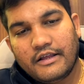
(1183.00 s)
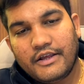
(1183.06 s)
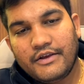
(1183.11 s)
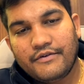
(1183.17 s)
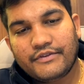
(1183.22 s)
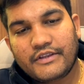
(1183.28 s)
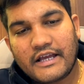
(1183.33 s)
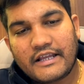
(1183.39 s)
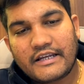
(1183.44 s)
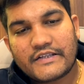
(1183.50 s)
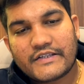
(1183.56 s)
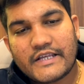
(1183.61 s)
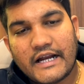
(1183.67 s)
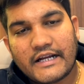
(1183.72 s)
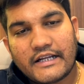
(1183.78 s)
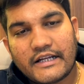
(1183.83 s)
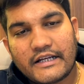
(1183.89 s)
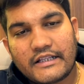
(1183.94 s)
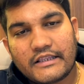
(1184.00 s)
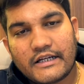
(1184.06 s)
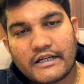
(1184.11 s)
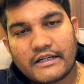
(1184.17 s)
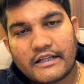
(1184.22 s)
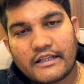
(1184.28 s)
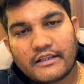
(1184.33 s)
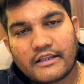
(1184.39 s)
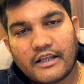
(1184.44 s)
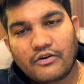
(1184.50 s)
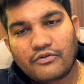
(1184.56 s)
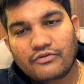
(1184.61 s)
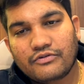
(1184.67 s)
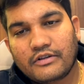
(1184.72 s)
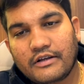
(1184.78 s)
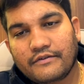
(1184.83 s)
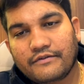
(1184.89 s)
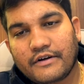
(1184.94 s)
If there is Saturn in the 10th house,
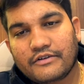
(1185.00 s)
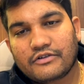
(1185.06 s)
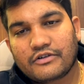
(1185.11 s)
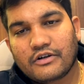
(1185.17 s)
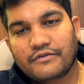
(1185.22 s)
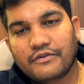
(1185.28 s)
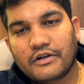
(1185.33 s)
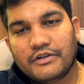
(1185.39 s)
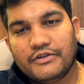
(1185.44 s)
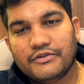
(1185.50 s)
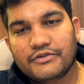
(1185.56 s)
then first of all,